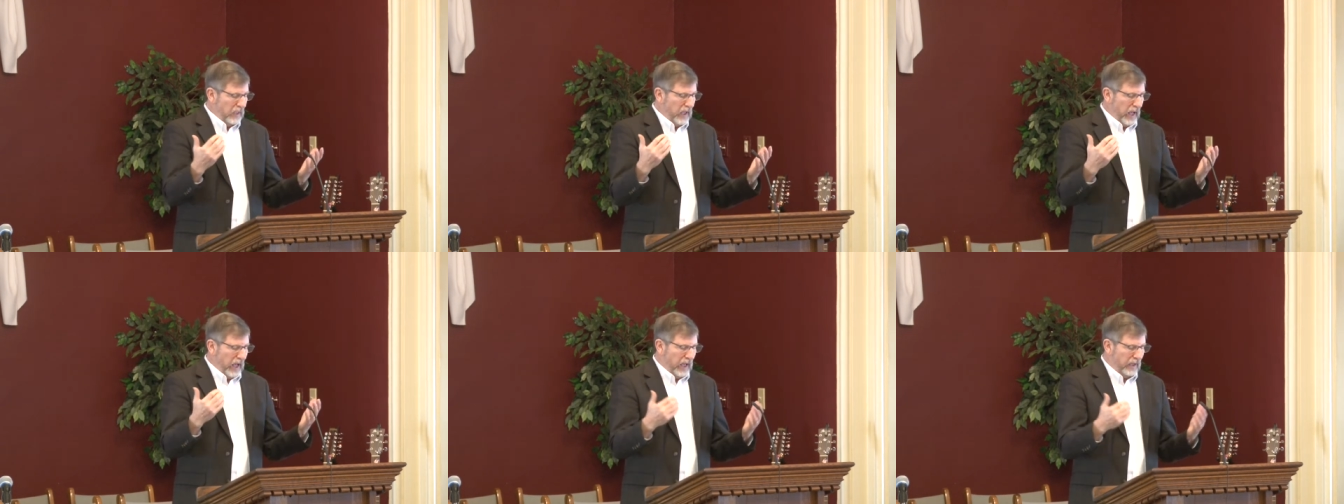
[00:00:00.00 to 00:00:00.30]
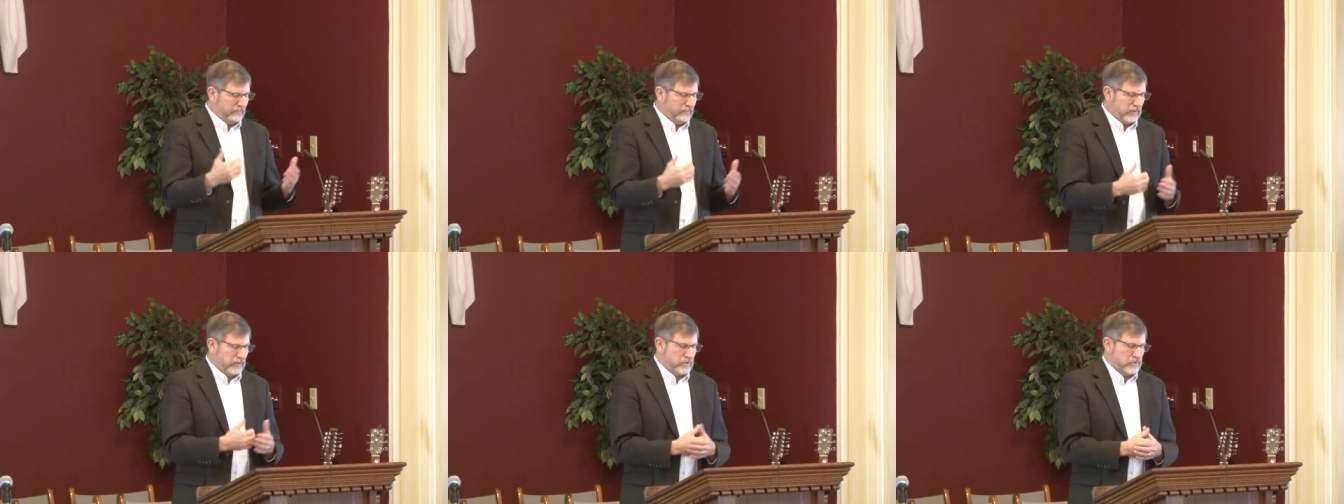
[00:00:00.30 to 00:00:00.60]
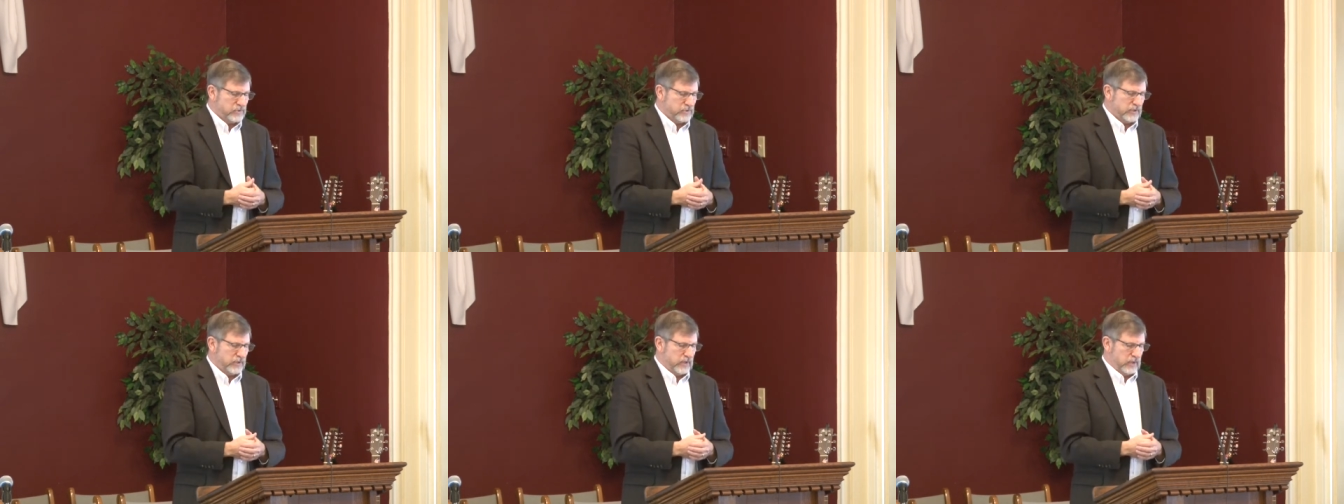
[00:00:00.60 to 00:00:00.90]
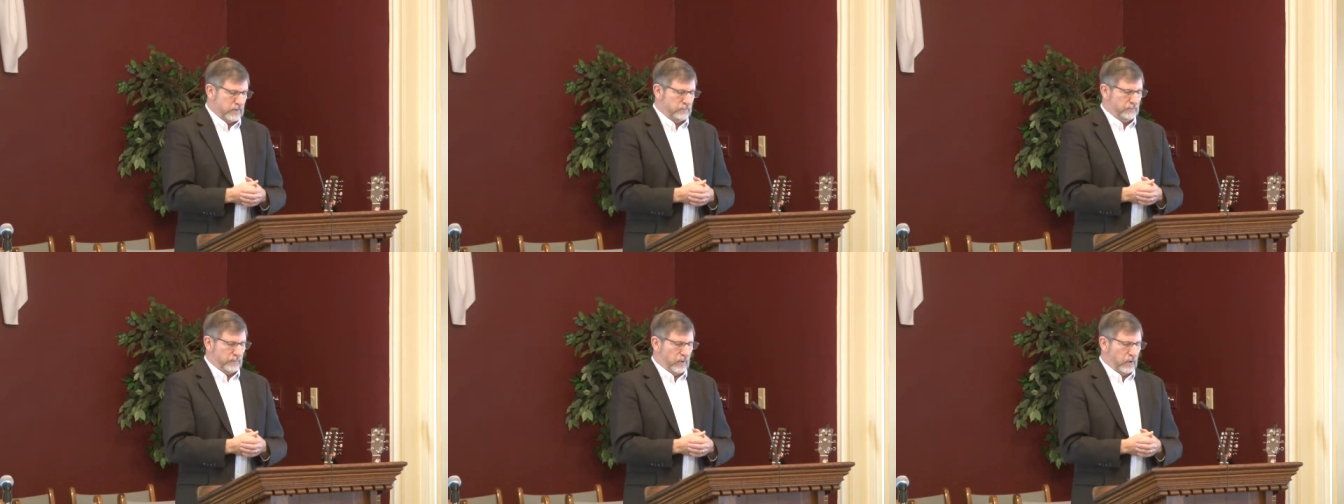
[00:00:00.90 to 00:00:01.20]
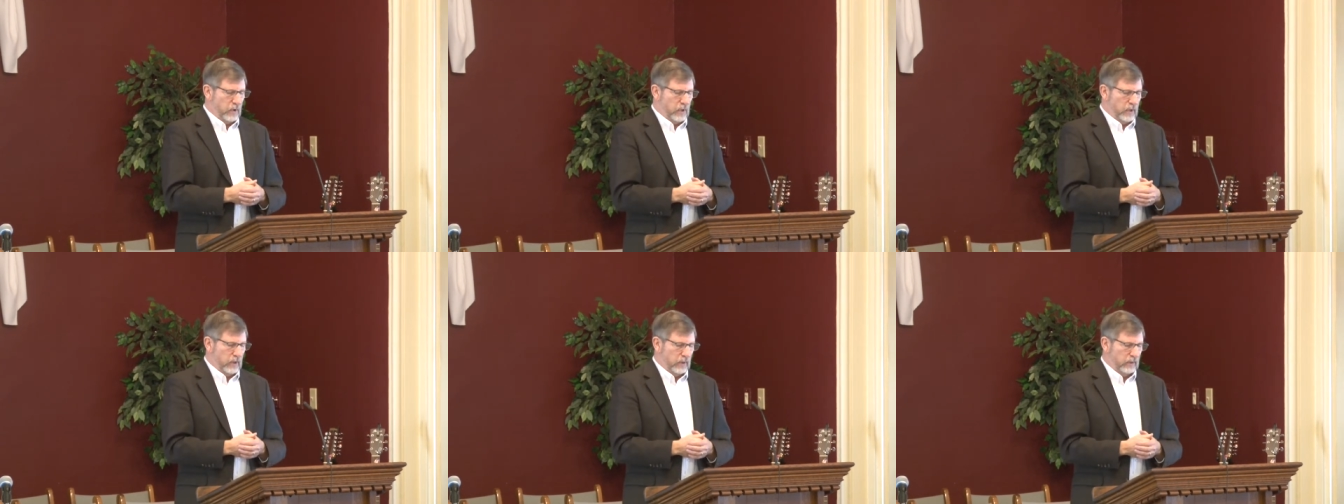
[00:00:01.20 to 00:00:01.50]
obviously
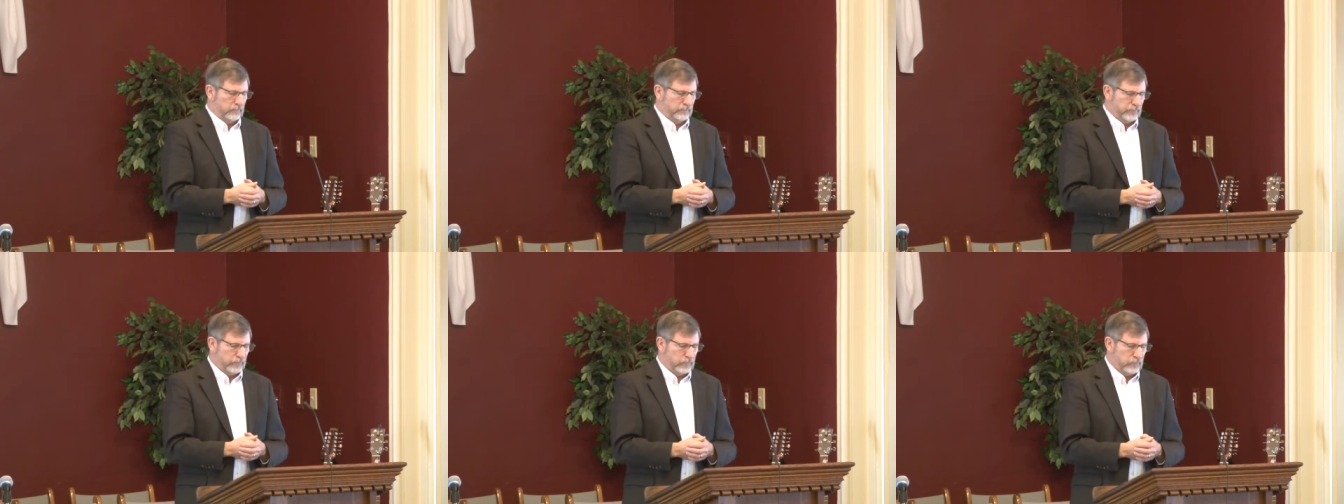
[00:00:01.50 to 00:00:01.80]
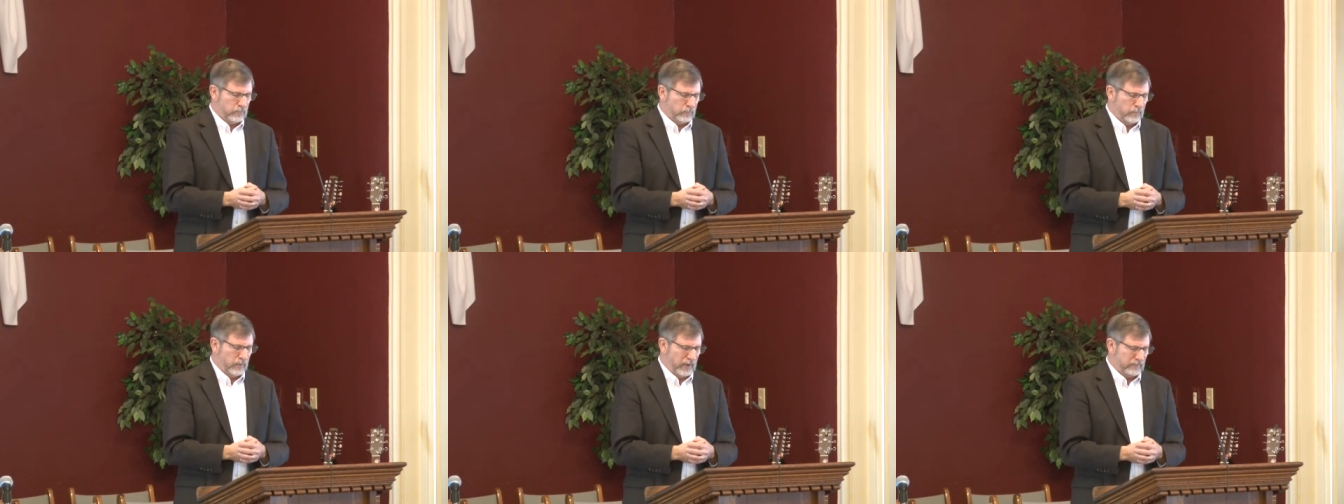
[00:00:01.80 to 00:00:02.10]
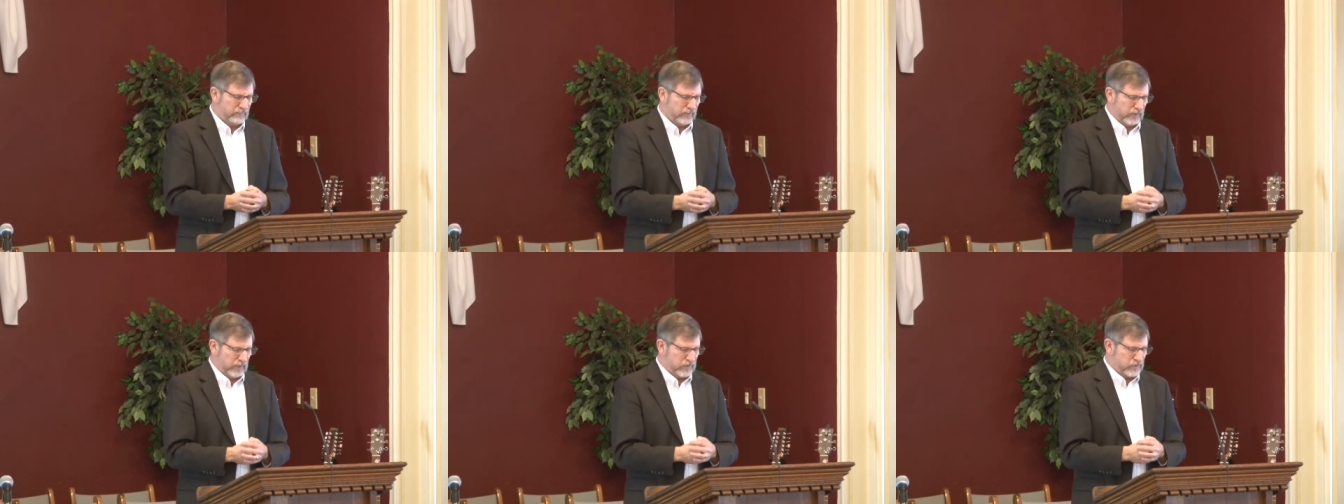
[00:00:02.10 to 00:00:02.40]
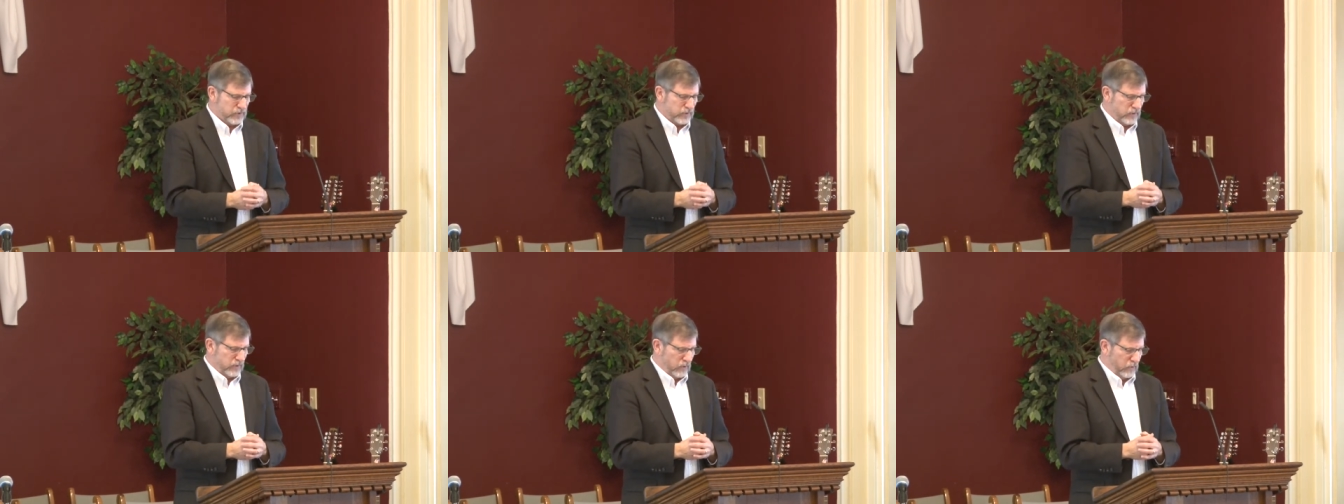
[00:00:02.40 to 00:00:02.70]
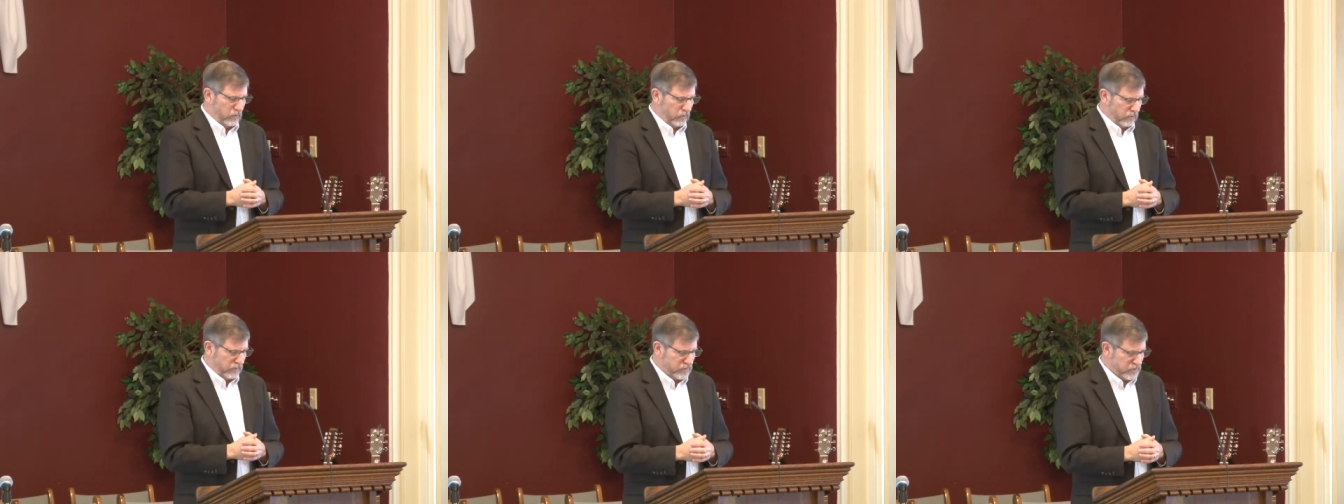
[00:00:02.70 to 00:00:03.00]
Paul, through the revelation of the
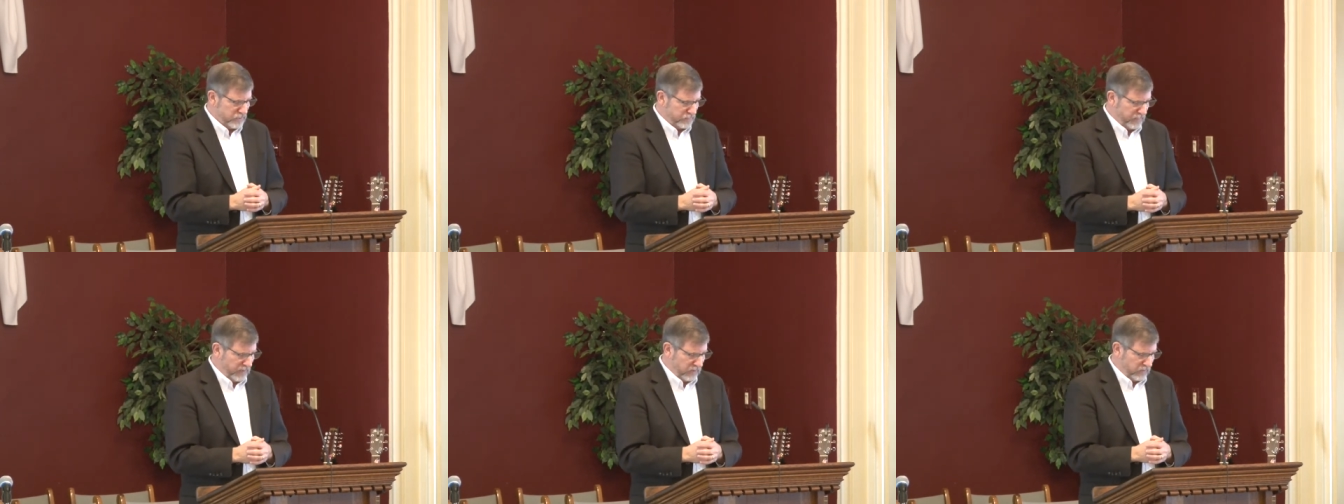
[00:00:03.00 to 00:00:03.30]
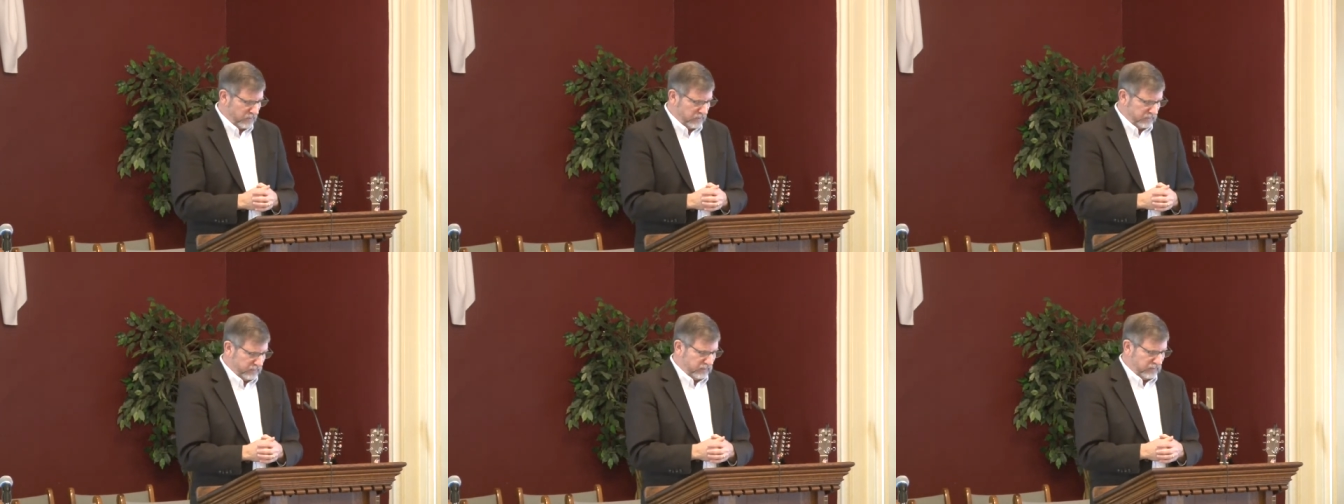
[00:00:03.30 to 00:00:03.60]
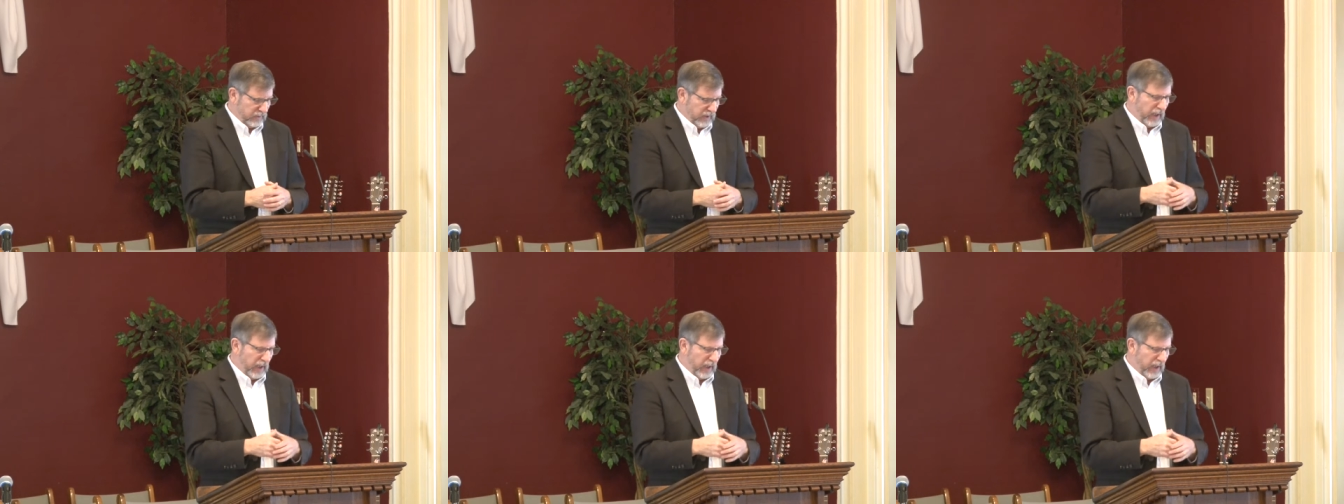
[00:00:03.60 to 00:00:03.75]
Holy Spirit,